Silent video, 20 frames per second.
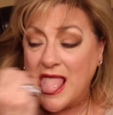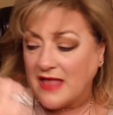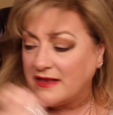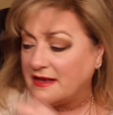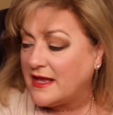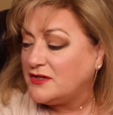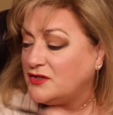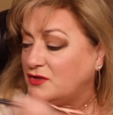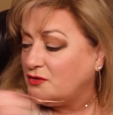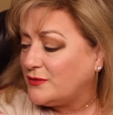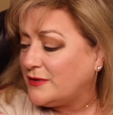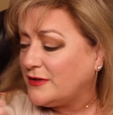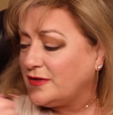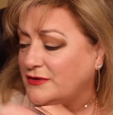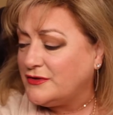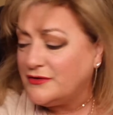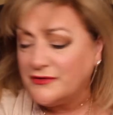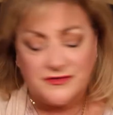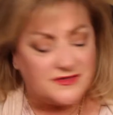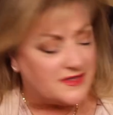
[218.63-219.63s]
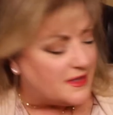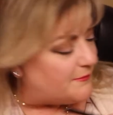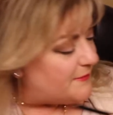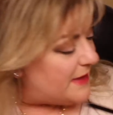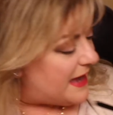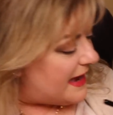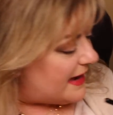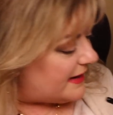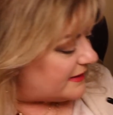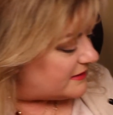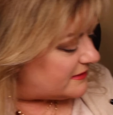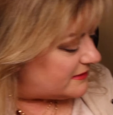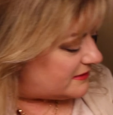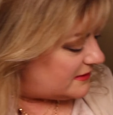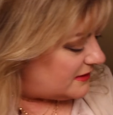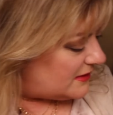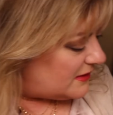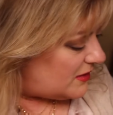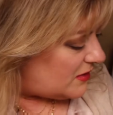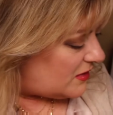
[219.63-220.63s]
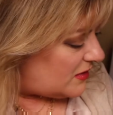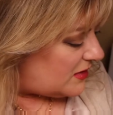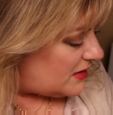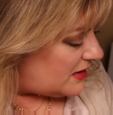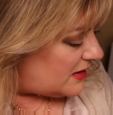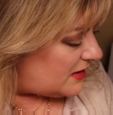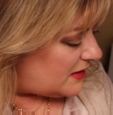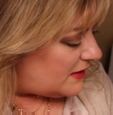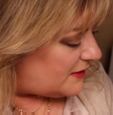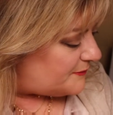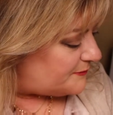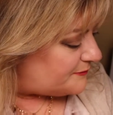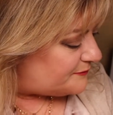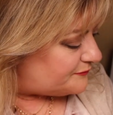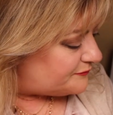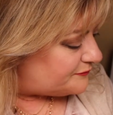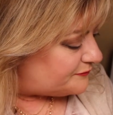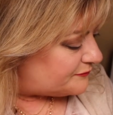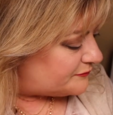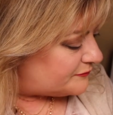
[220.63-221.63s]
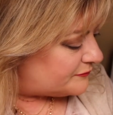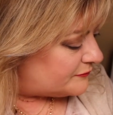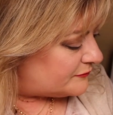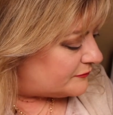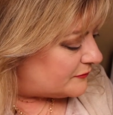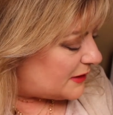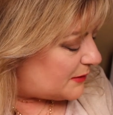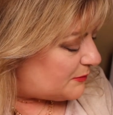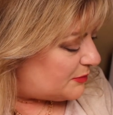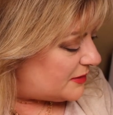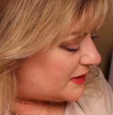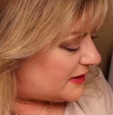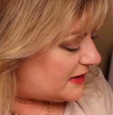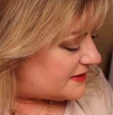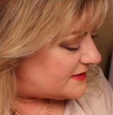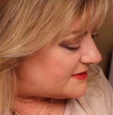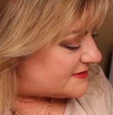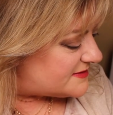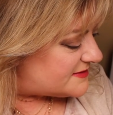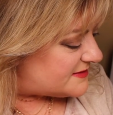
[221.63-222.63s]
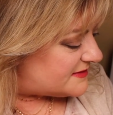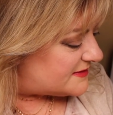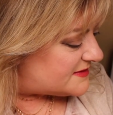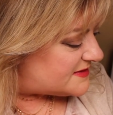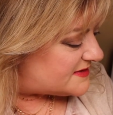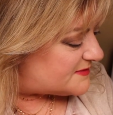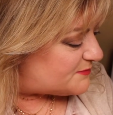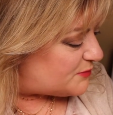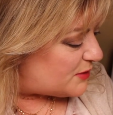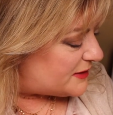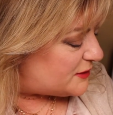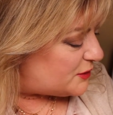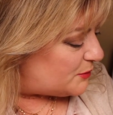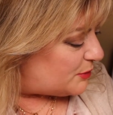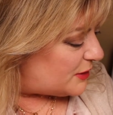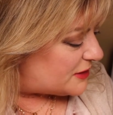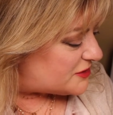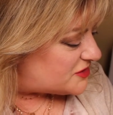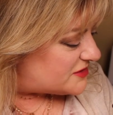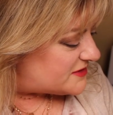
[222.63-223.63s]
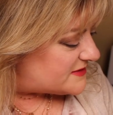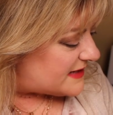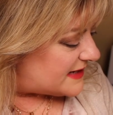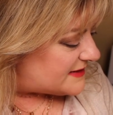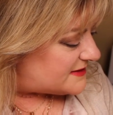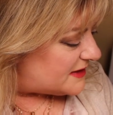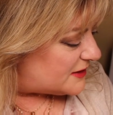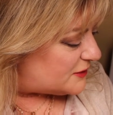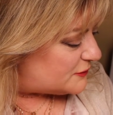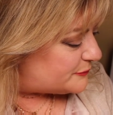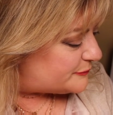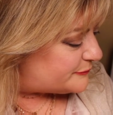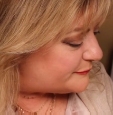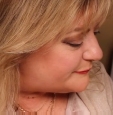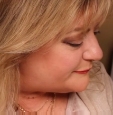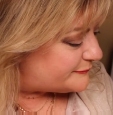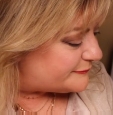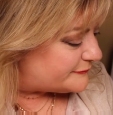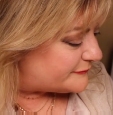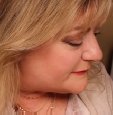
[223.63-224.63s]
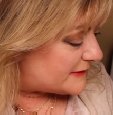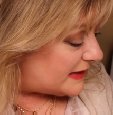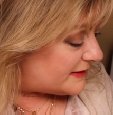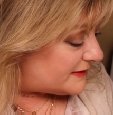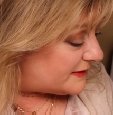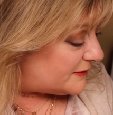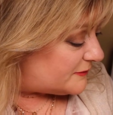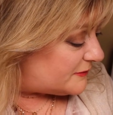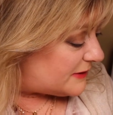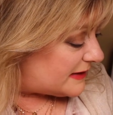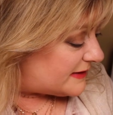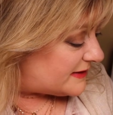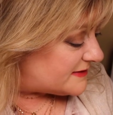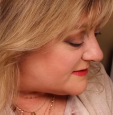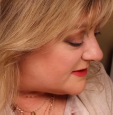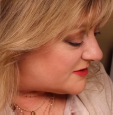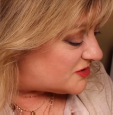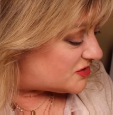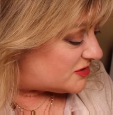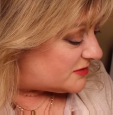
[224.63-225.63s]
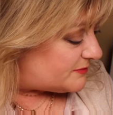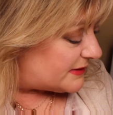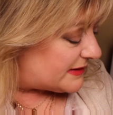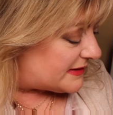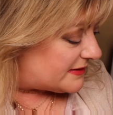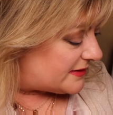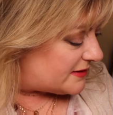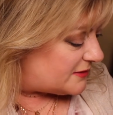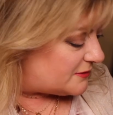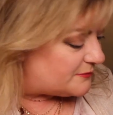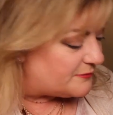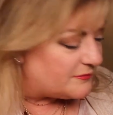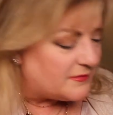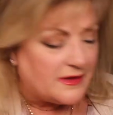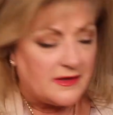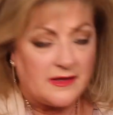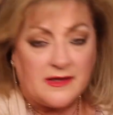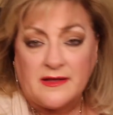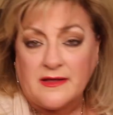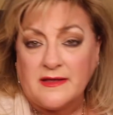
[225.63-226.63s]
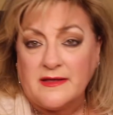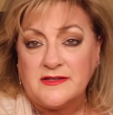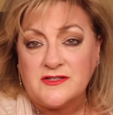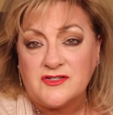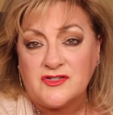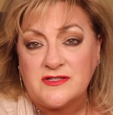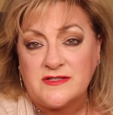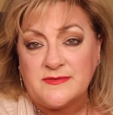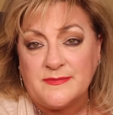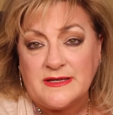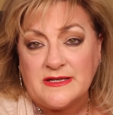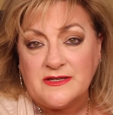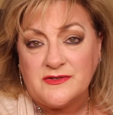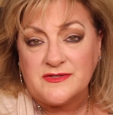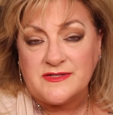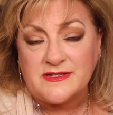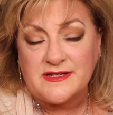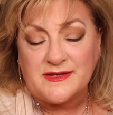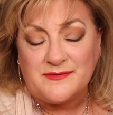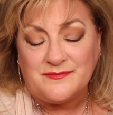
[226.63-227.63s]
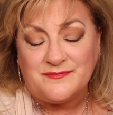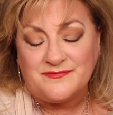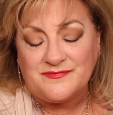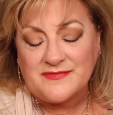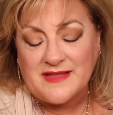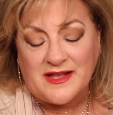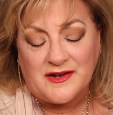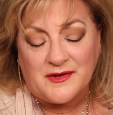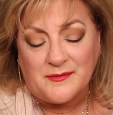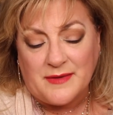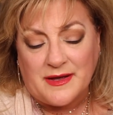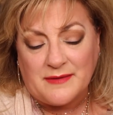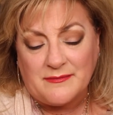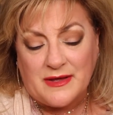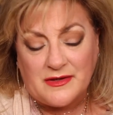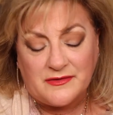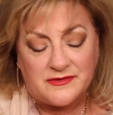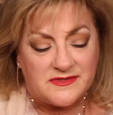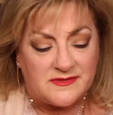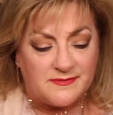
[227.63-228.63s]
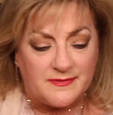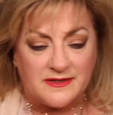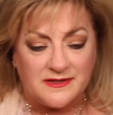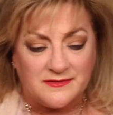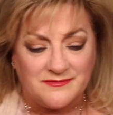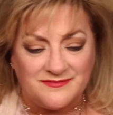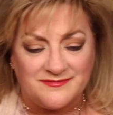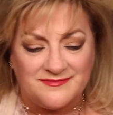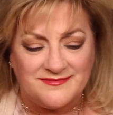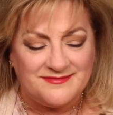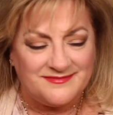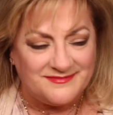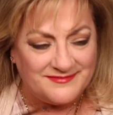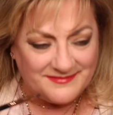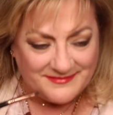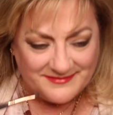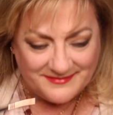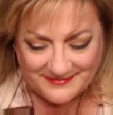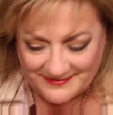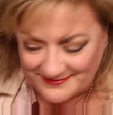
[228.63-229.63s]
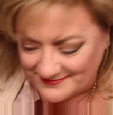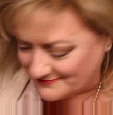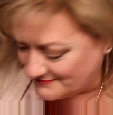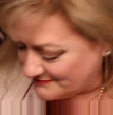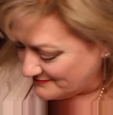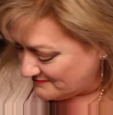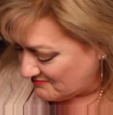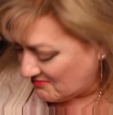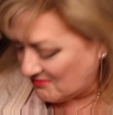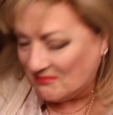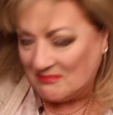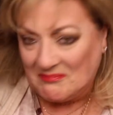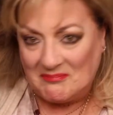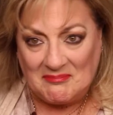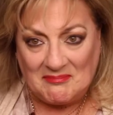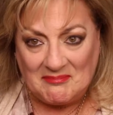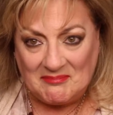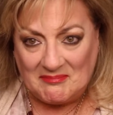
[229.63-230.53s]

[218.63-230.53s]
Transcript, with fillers: Now, you can use a MAC um, Plus and spray your brushes. I don't. I don't. I guess I should, but I don't. It's just me using it. I don't mind mine, but...